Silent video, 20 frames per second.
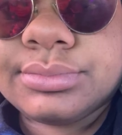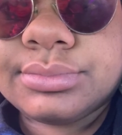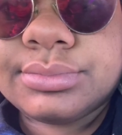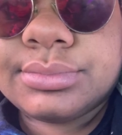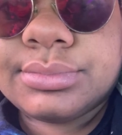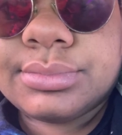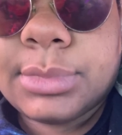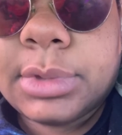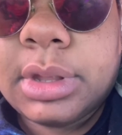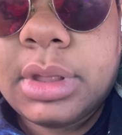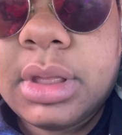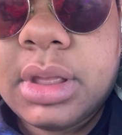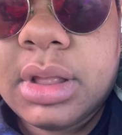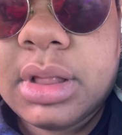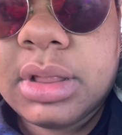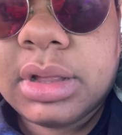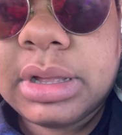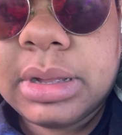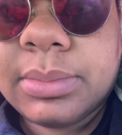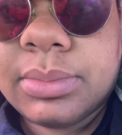
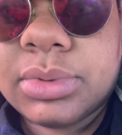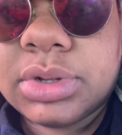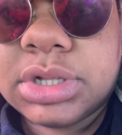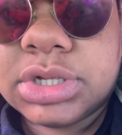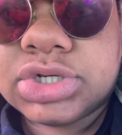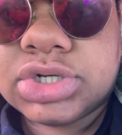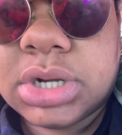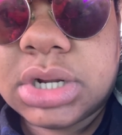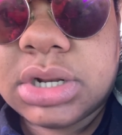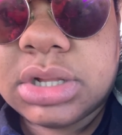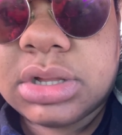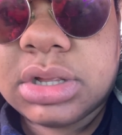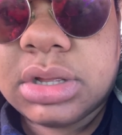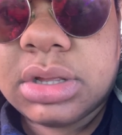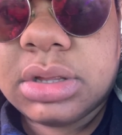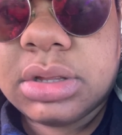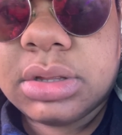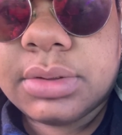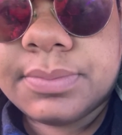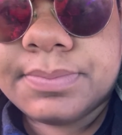Like I'm really trying to
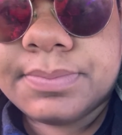think.